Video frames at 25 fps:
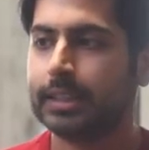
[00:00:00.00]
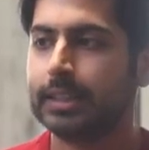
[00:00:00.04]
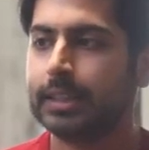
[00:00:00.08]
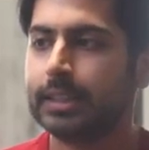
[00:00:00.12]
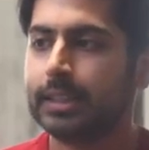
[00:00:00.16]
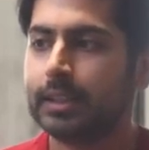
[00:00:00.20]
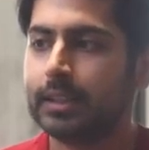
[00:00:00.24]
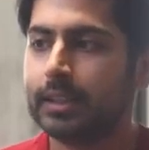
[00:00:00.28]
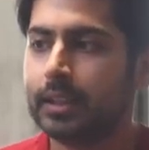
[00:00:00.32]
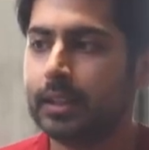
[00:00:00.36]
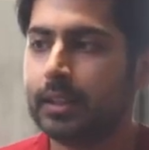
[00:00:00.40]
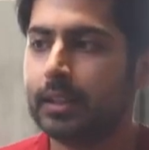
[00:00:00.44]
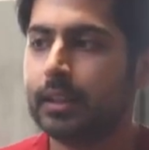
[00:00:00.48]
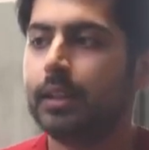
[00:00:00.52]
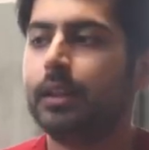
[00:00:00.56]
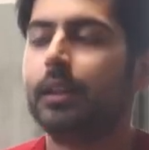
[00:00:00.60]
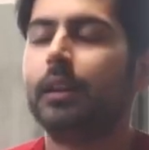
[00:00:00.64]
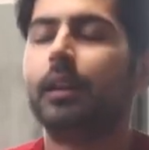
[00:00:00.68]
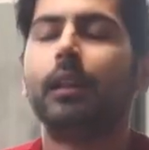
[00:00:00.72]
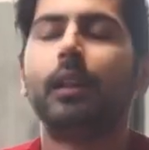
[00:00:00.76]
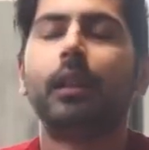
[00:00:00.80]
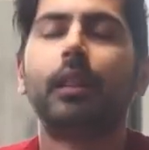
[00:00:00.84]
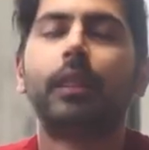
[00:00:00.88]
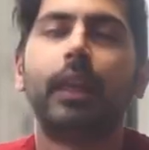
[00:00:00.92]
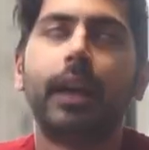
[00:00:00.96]

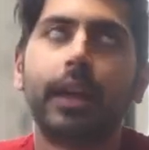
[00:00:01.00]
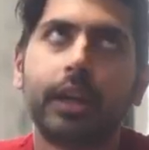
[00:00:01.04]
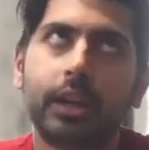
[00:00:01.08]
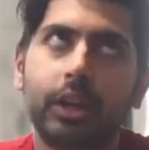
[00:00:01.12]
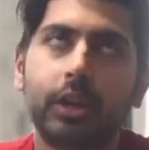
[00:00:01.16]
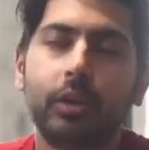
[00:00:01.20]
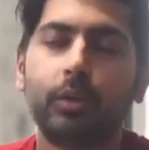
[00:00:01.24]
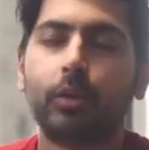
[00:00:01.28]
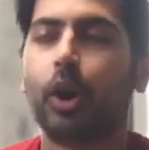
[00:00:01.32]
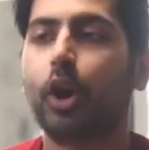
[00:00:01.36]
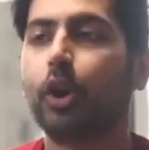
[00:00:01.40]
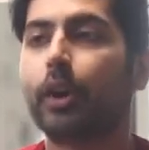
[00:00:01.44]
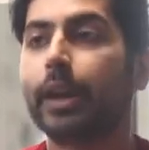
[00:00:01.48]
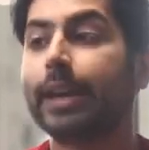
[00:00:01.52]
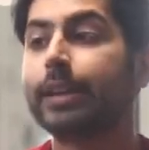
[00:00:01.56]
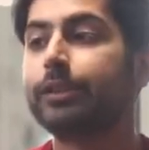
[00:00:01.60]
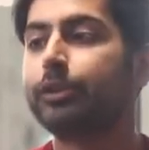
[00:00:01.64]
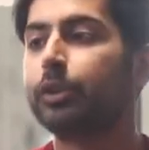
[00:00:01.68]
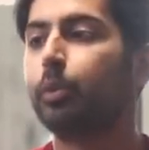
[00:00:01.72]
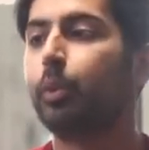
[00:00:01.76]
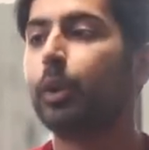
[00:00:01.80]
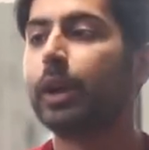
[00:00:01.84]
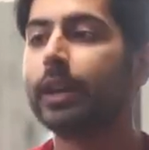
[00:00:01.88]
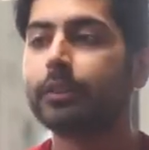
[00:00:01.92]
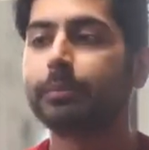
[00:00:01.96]
Thank you. Okay,
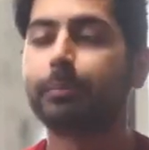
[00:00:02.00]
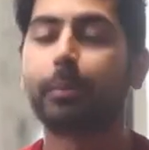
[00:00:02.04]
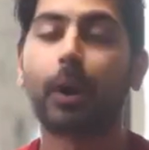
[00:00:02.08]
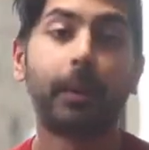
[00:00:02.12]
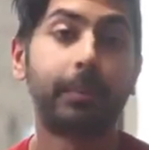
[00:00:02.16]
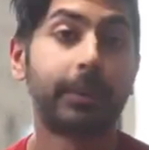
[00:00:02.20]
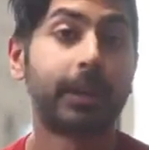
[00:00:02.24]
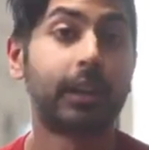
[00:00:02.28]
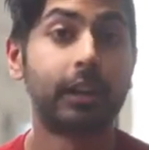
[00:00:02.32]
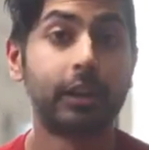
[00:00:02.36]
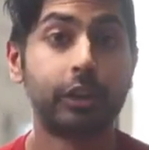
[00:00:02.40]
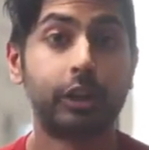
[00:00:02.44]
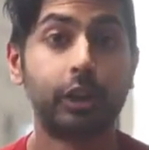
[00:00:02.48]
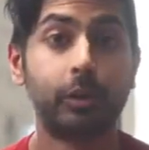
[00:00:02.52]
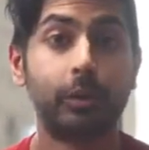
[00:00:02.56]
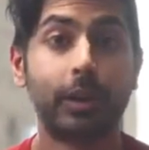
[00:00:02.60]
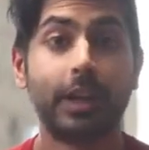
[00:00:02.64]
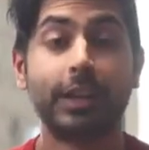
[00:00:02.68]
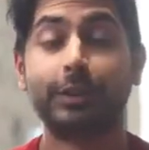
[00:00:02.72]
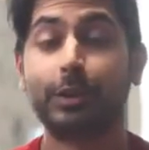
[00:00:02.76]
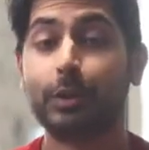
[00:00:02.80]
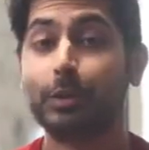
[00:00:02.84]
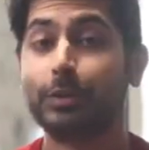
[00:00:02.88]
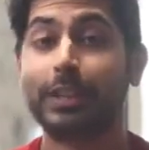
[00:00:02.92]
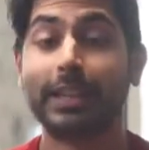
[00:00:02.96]
so what it's probably going to do
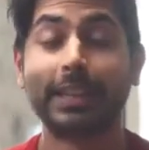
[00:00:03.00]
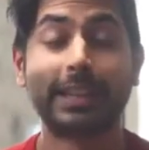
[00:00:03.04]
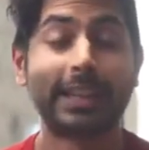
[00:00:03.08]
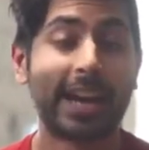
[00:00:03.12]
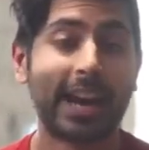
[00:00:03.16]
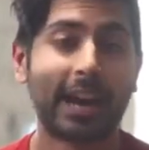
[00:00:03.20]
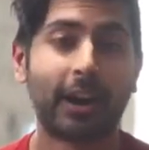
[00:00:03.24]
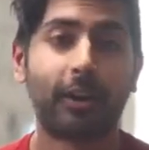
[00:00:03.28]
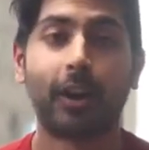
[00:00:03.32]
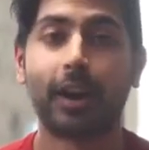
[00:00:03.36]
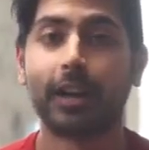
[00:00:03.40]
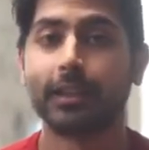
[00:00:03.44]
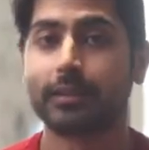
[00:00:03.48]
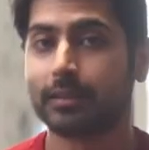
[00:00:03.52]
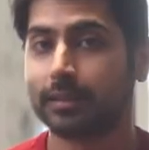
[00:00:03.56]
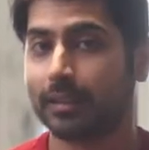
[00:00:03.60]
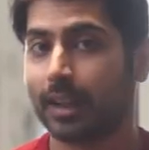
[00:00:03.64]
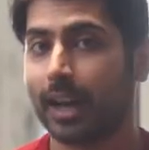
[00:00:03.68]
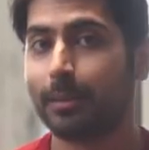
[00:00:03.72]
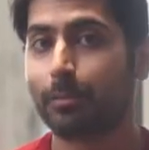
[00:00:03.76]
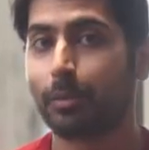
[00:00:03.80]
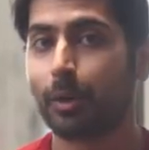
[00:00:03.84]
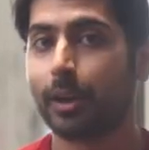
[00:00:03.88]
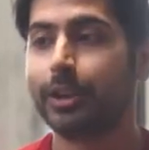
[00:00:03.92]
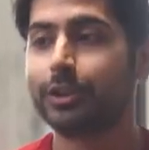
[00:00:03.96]
is use the Keras
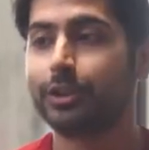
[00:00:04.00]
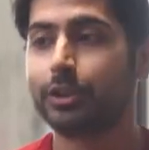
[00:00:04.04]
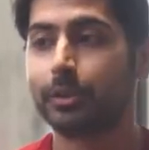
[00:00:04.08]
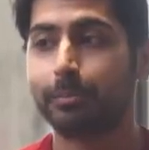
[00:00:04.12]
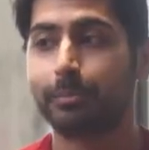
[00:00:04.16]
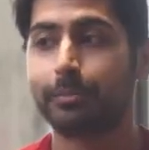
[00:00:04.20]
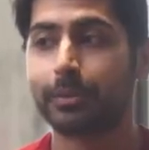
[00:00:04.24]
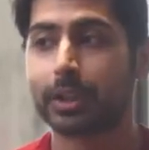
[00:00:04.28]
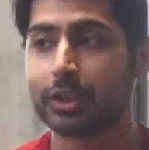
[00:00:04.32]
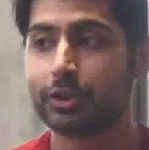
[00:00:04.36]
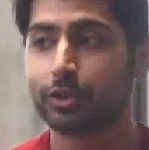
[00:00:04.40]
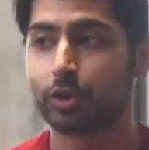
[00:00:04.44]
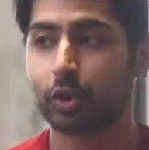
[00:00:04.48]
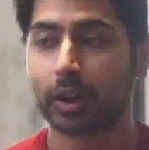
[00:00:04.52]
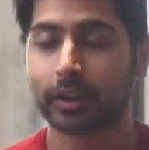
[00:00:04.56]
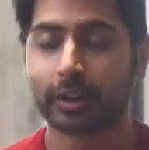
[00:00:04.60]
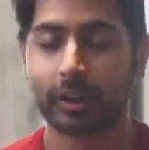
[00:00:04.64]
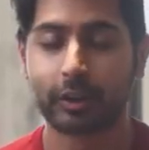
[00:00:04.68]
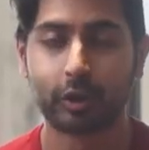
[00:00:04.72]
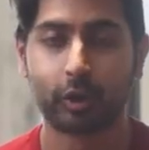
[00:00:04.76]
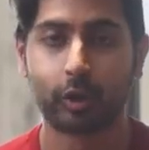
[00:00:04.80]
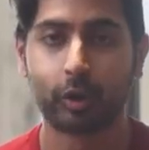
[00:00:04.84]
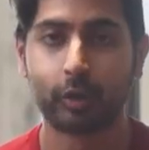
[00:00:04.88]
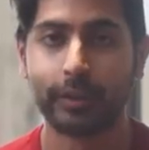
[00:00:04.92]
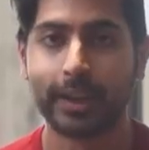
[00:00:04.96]
library to construct a
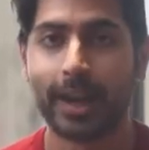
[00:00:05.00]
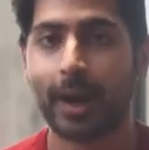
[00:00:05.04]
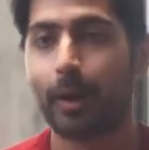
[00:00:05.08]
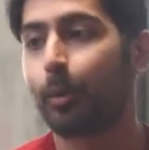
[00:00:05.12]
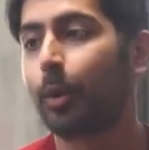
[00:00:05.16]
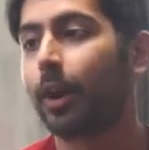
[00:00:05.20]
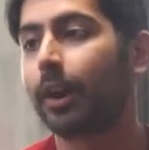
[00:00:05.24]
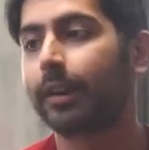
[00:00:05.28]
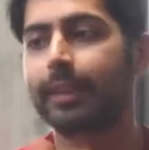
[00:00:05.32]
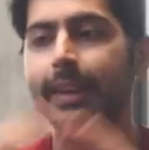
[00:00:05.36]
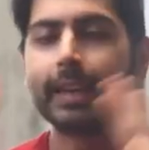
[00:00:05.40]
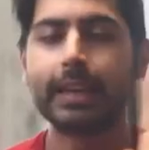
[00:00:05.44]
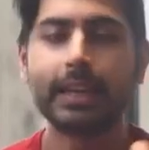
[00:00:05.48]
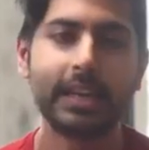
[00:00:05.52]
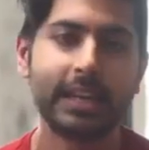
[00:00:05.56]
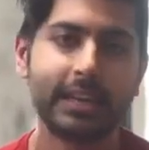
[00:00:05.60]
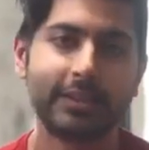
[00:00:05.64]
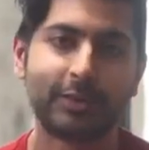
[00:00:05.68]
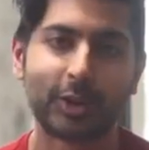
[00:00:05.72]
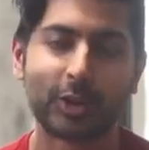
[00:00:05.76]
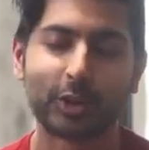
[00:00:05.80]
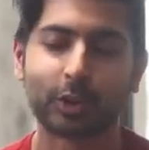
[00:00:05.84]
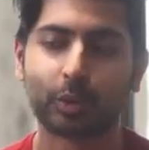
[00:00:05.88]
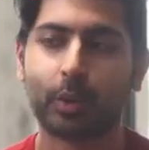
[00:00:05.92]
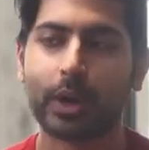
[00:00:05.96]
neural network, the
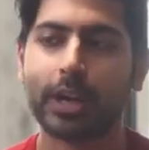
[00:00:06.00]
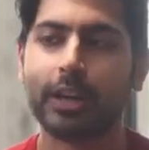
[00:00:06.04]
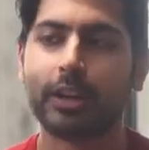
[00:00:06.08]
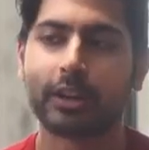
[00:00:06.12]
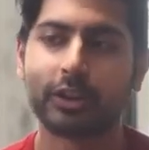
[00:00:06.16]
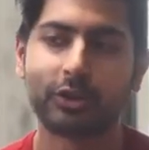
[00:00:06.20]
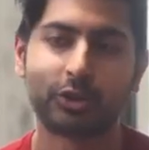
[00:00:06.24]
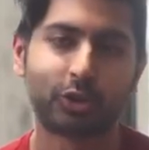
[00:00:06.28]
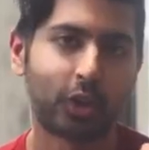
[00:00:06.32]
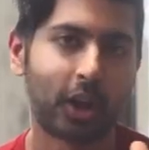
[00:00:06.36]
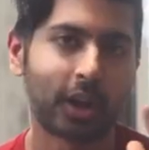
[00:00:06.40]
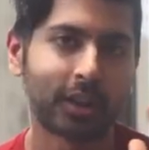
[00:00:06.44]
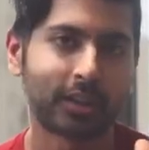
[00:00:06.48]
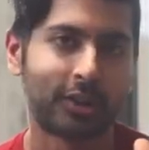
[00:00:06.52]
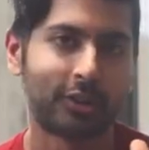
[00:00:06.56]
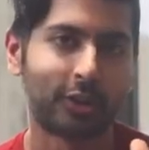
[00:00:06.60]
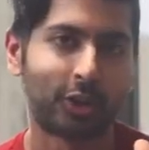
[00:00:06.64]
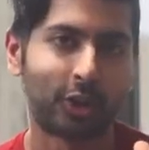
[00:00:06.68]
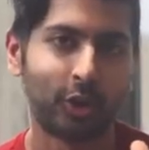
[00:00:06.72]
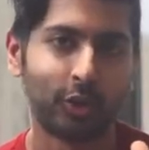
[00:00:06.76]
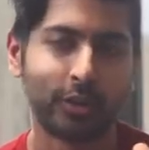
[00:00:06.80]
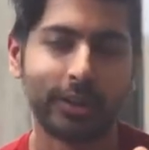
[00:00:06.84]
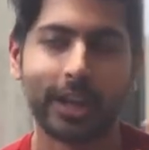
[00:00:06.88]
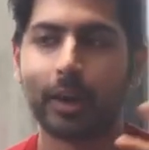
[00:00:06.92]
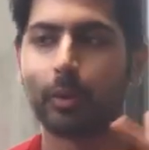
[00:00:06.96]
easiest way to construct a
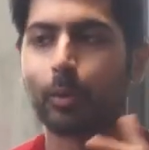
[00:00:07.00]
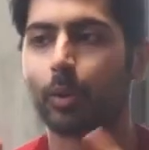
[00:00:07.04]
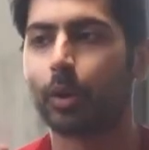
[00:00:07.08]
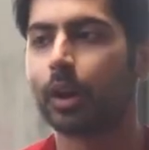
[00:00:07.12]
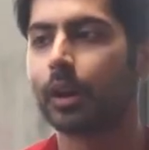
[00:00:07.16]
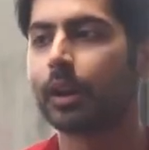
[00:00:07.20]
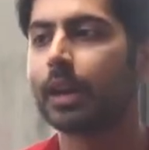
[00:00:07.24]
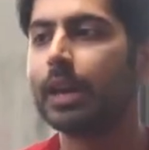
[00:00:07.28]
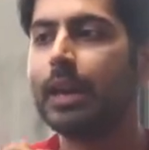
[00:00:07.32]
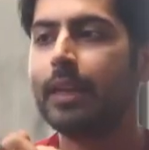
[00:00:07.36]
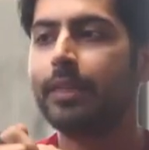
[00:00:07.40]
neural network.